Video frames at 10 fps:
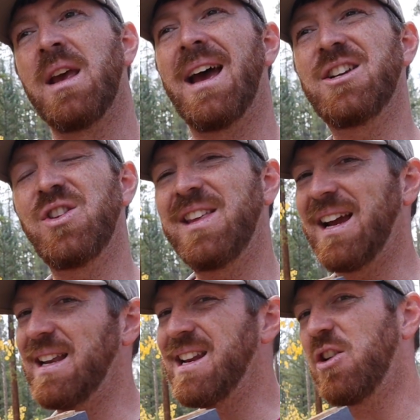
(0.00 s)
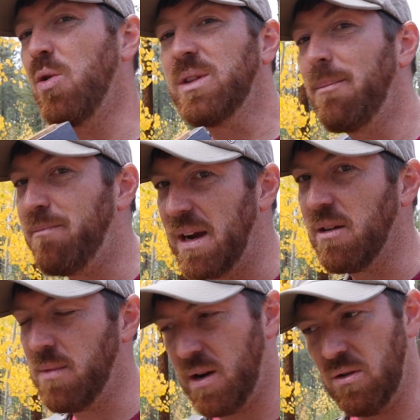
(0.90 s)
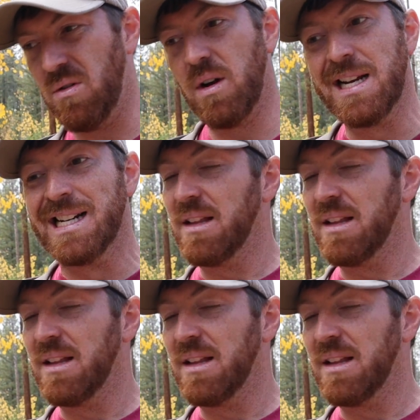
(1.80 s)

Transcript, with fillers: I actually think I need to go with the bigger model or